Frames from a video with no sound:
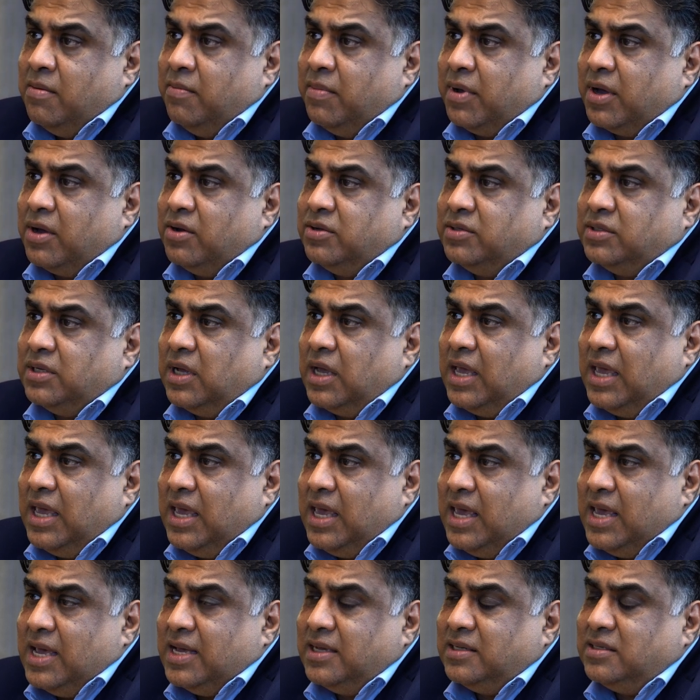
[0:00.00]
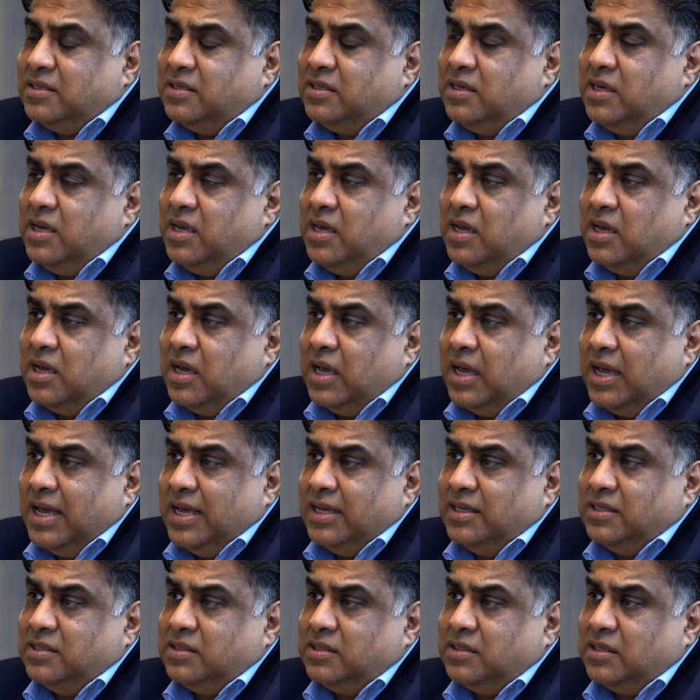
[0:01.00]
because ESG
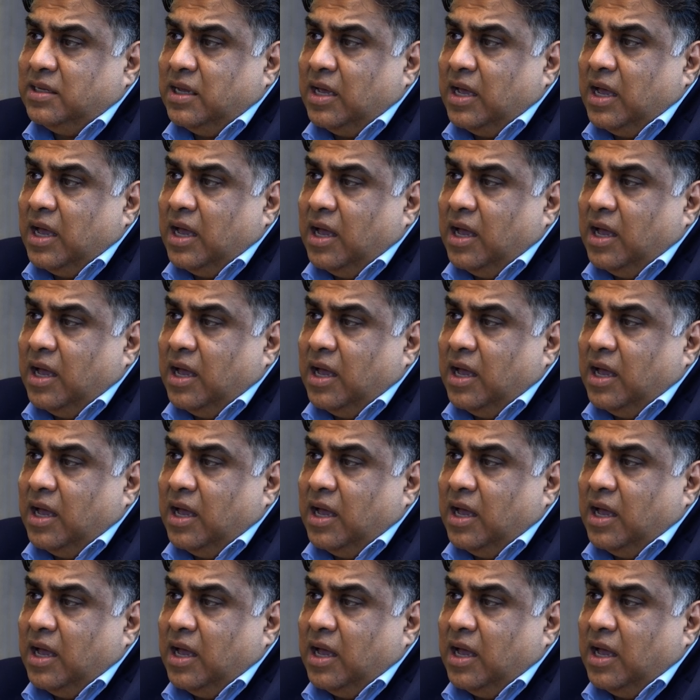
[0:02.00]
is,